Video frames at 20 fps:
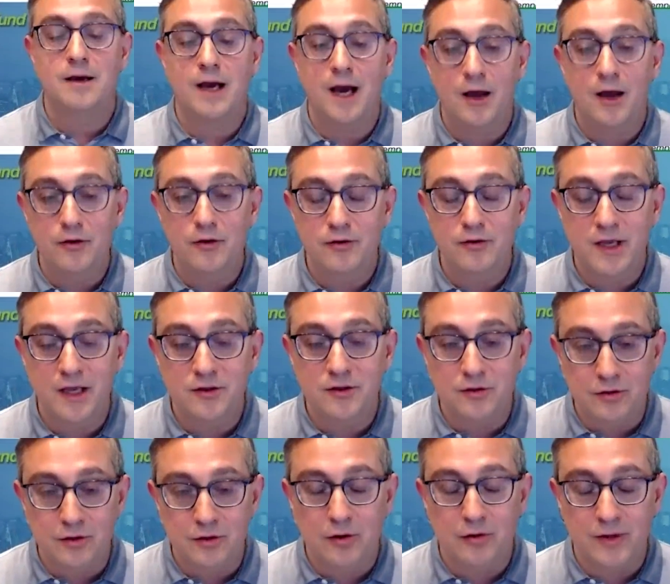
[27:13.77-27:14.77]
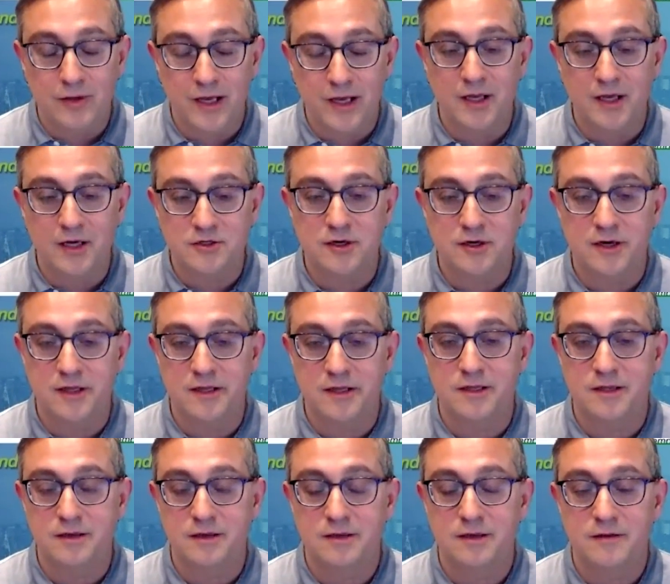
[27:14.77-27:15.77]
How do you get to know, like, and
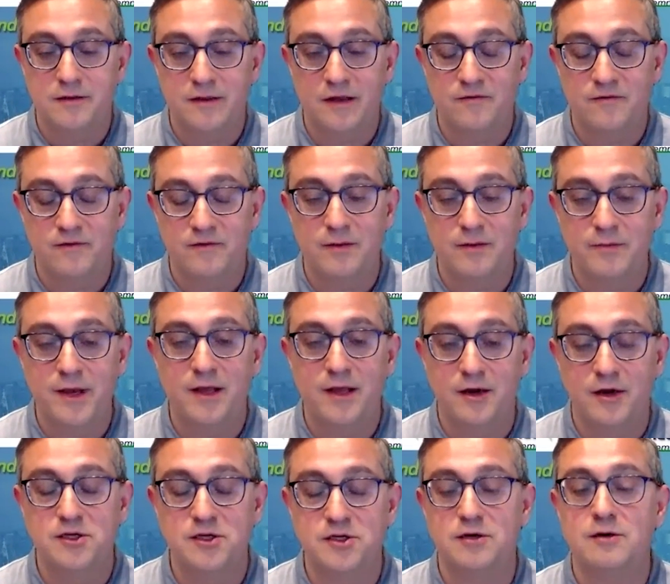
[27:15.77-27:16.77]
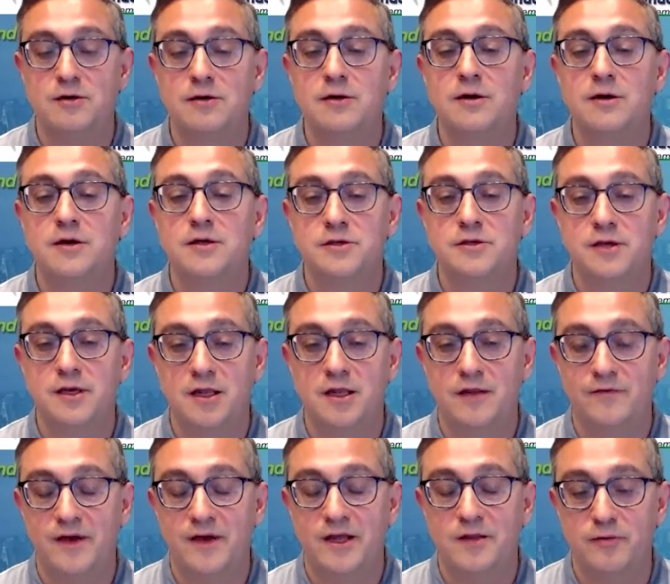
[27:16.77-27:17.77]
trust that fund manager so you
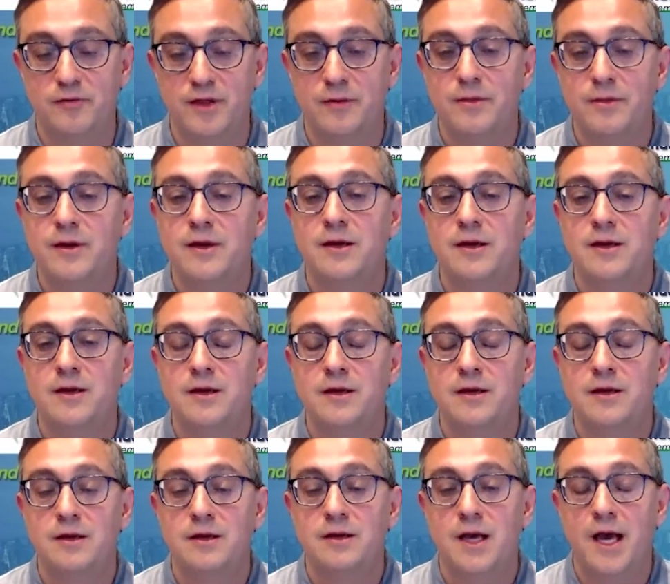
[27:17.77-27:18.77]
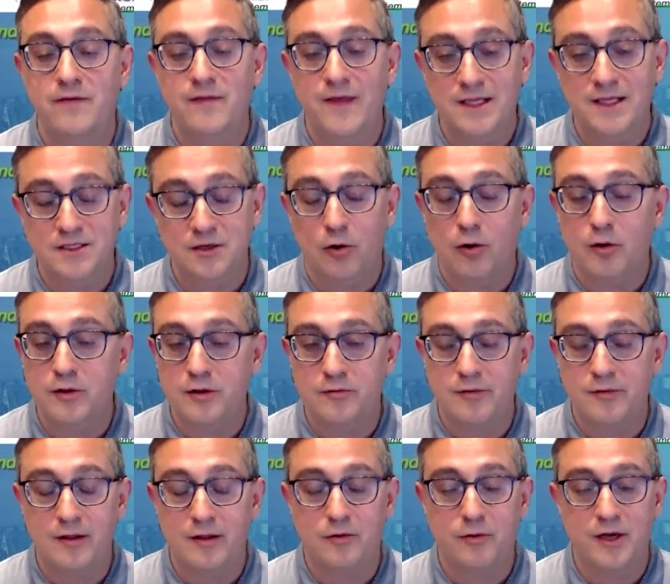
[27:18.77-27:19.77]
can invest with them? And that's a whole
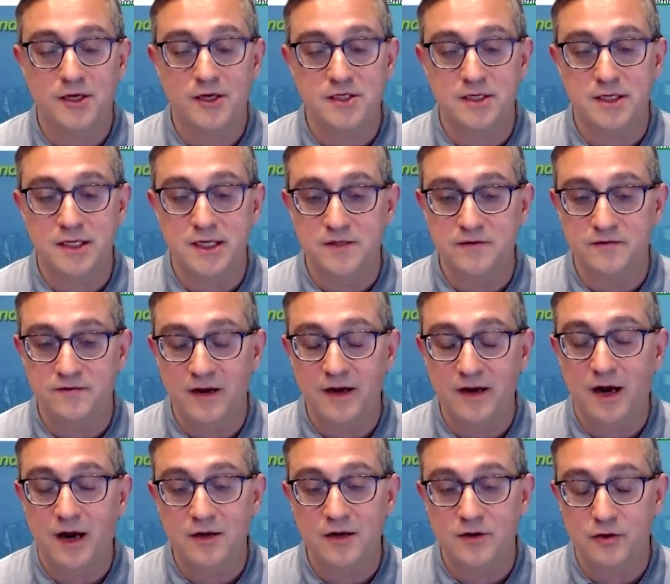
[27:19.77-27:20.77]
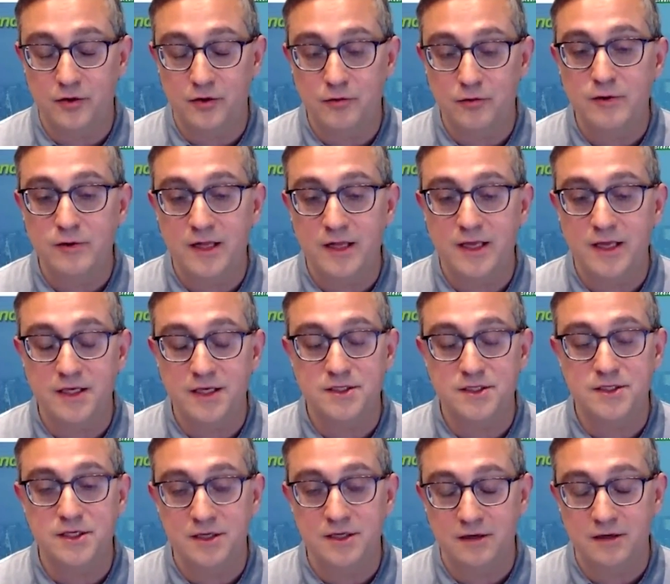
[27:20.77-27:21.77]
grail question. It's very hard to do, and it
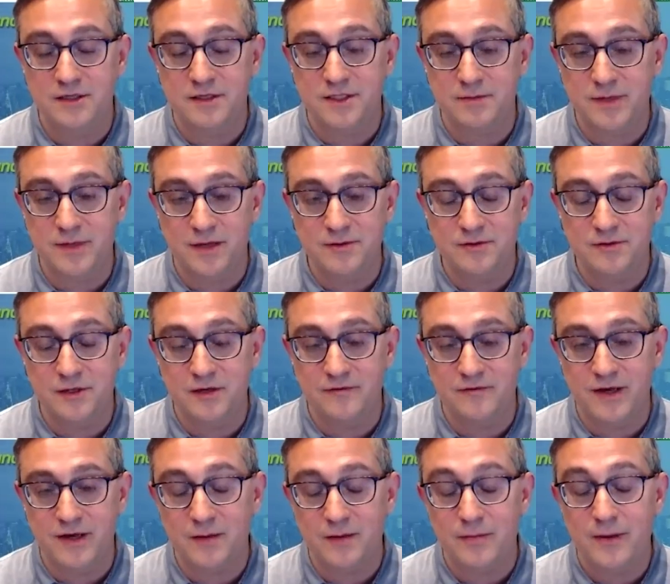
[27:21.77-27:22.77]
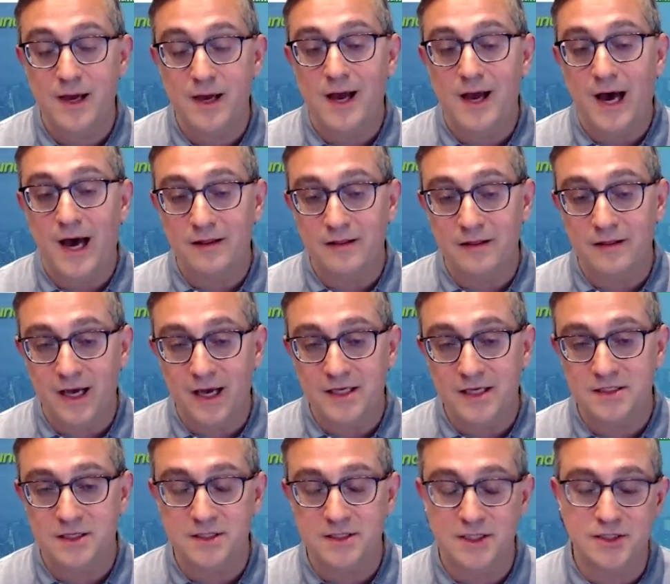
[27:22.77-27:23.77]
takes years sometimes to develop
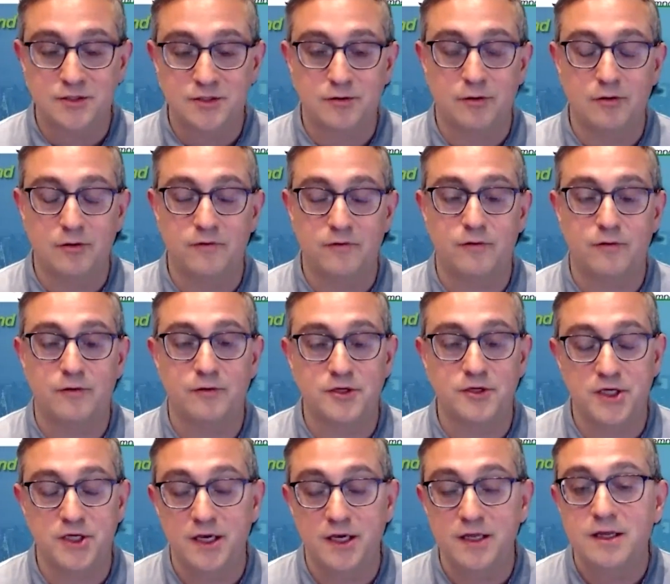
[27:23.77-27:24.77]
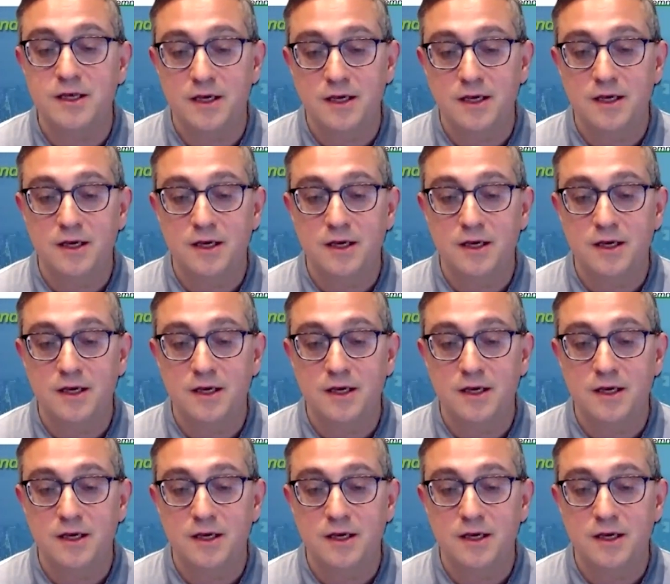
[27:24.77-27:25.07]
unless there's a strong referral chain.